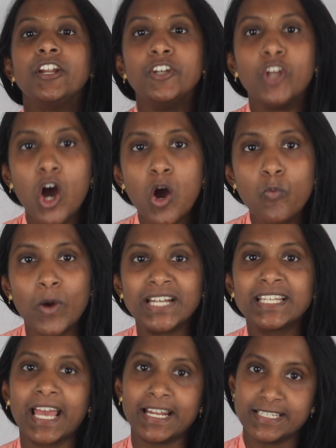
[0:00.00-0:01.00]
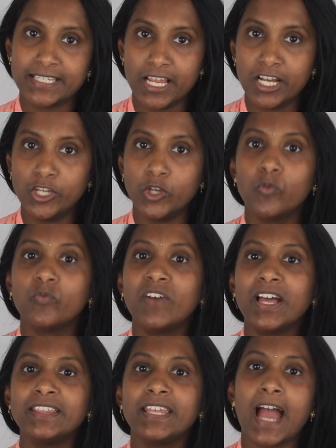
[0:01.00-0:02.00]
No one can tell you
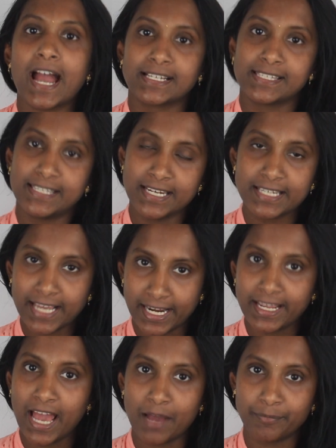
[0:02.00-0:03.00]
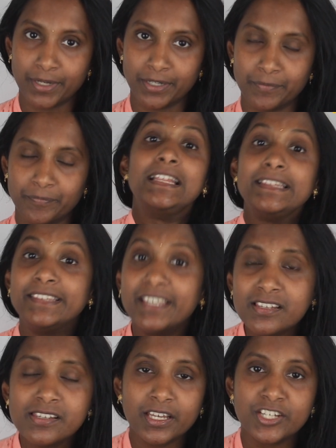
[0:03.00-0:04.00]
when the accident can happen.
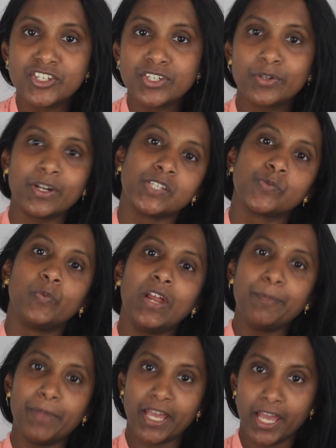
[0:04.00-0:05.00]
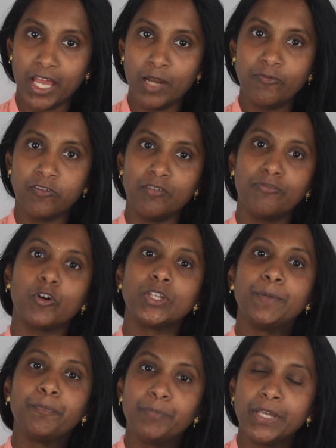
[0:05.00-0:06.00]
This insurance will be helpful for
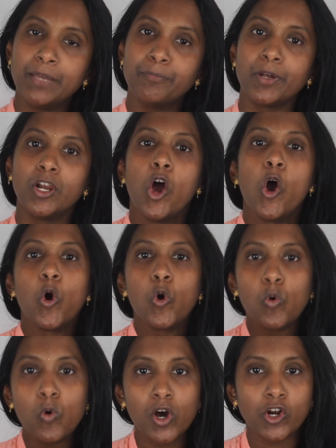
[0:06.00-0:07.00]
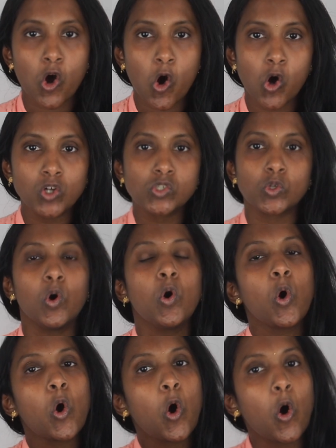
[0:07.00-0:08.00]
the people who are
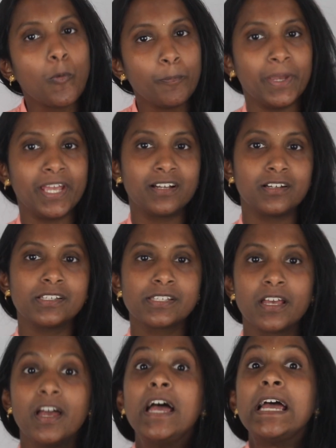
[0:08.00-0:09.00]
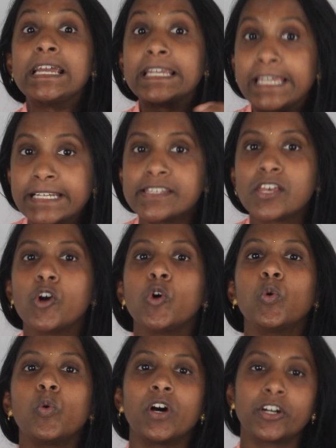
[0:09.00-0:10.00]
also homemakers, kids
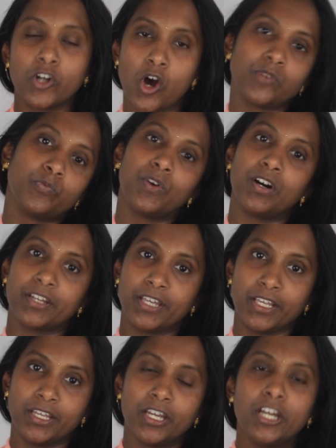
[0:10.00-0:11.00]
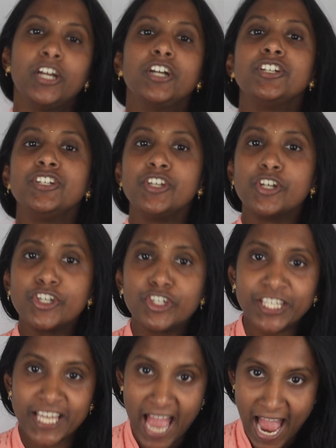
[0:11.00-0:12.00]
who are not working. Due
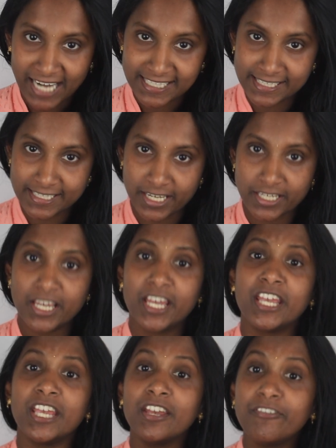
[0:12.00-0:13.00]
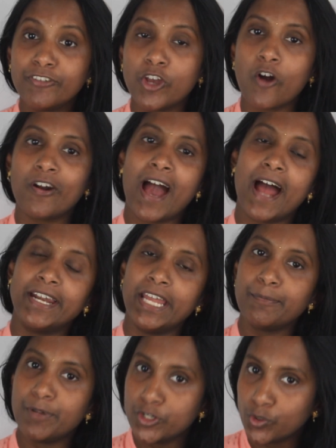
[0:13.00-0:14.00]
to the accident, if you are
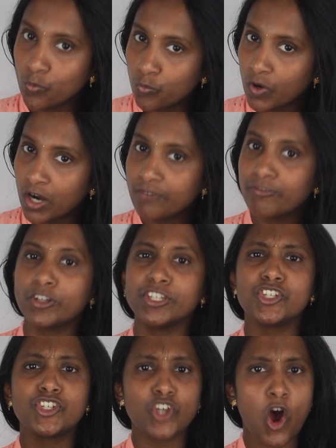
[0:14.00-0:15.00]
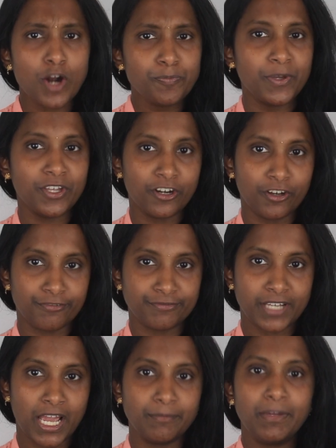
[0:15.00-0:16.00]
unable to work for the short period
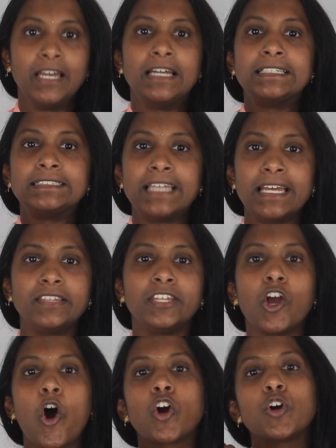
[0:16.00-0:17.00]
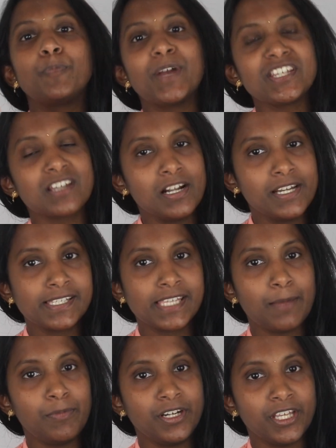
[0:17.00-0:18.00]
of time, then the occupational
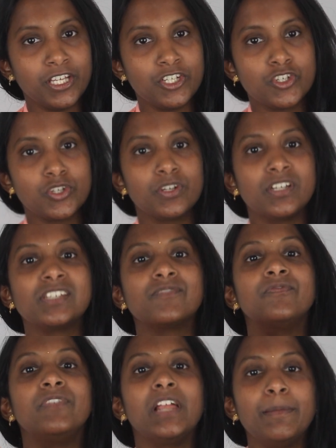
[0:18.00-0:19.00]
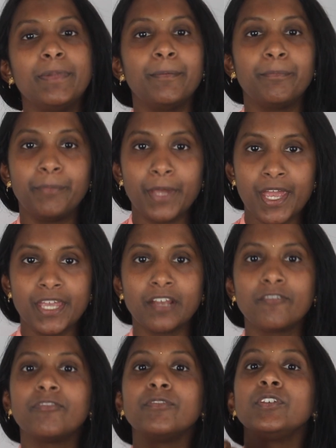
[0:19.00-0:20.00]
disability insurance will be
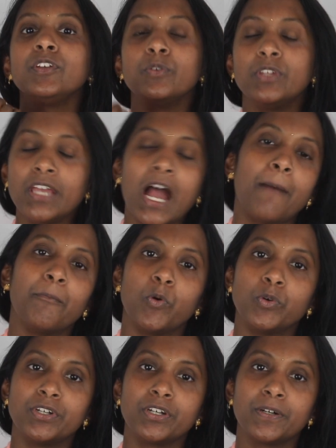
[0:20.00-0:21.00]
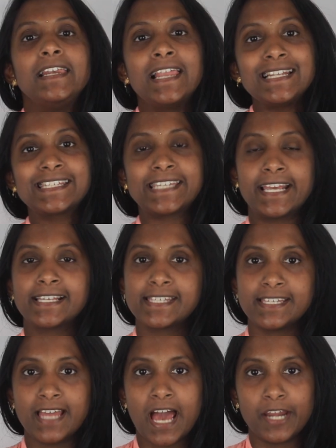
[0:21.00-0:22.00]
paying you the amount. Let's take a
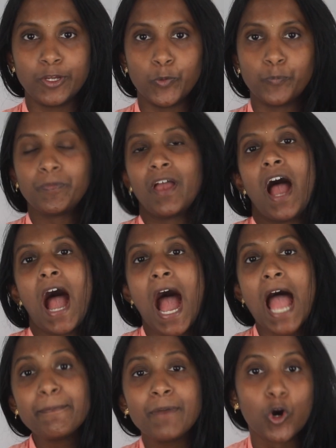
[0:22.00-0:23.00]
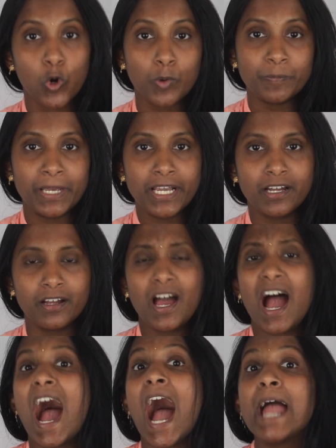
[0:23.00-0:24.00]
scenario. I'm a
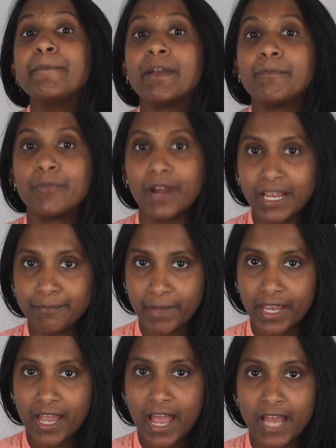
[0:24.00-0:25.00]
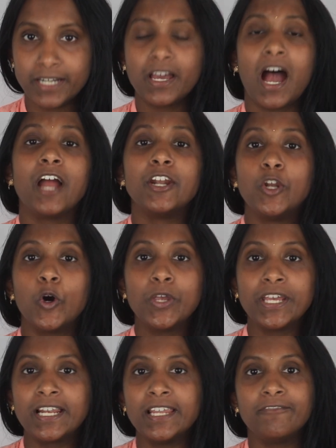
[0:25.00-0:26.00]
homemaker. I may break my hand
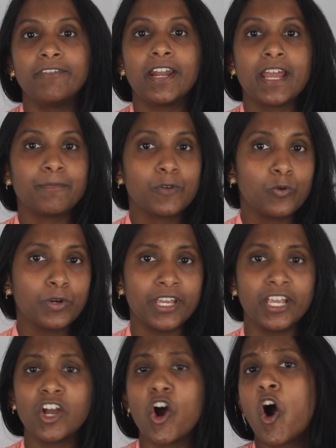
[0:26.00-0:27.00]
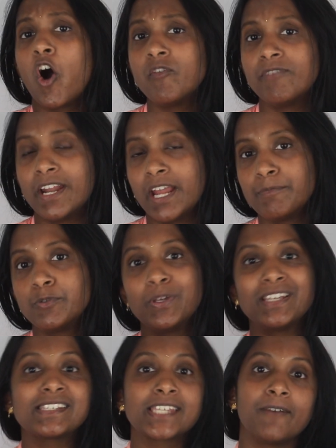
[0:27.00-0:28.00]
unknowingly when I'm cooking or when I'm
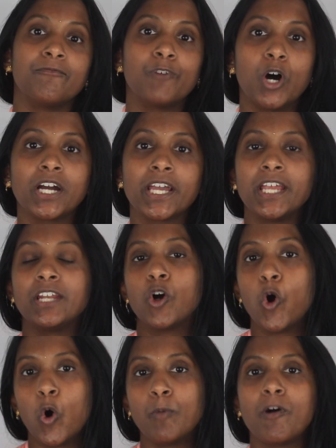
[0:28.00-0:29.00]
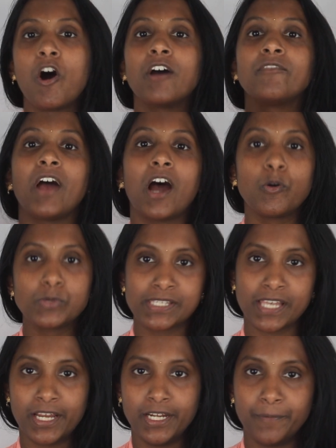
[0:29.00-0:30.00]
doing some work in home or
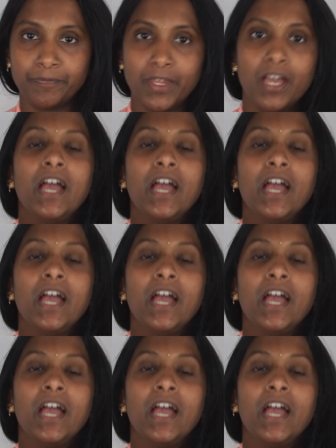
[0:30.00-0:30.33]
outside.